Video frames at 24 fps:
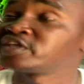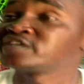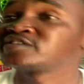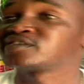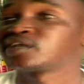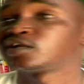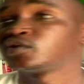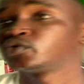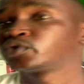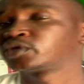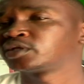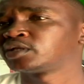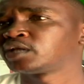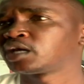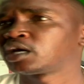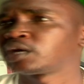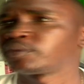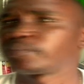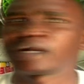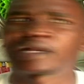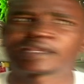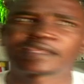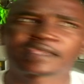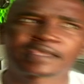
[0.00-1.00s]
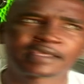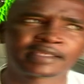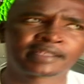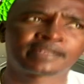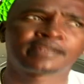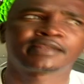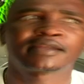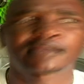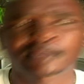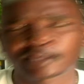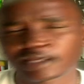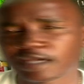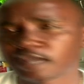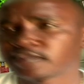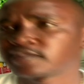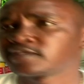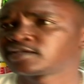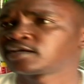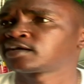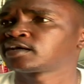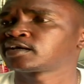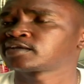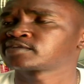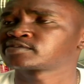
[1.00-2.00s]
Things are looking up. Again,
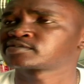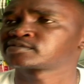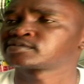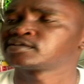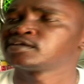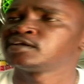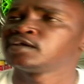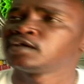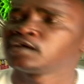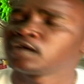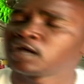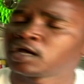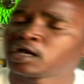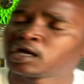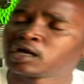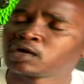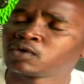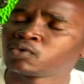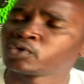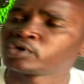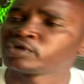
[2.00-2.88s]
Kenya has uh,